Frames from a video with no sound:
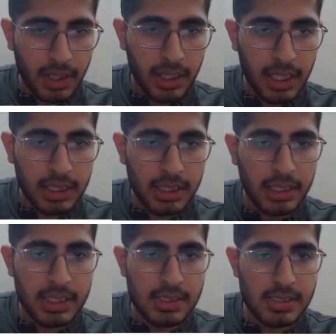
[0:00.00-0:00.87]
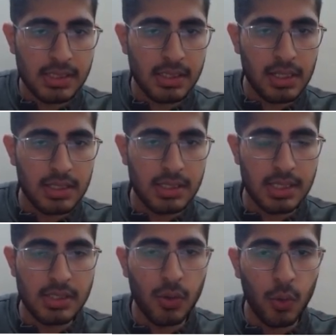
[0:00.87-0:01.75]
Again, it is
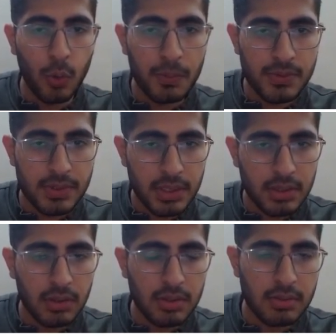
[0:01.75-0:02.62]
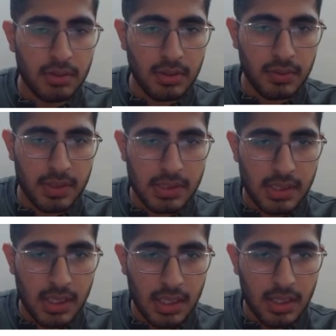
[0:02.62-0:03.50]
just the opposite, or you can
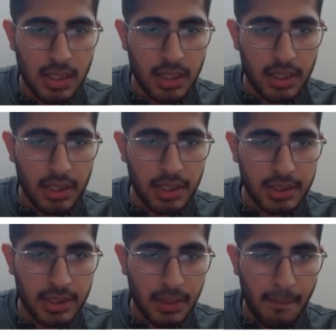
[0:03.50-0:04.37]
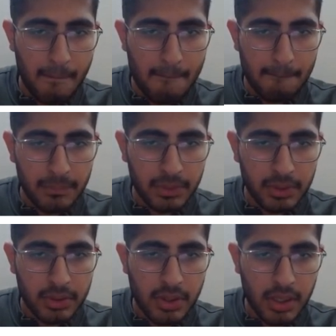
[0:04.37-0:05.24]
say it
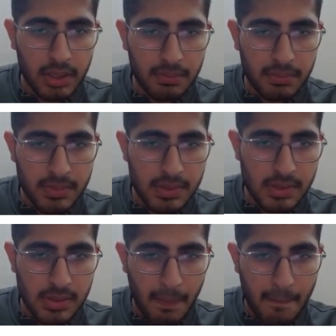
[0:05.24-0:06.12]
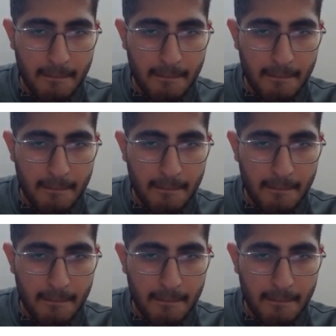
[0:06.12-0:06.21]
trims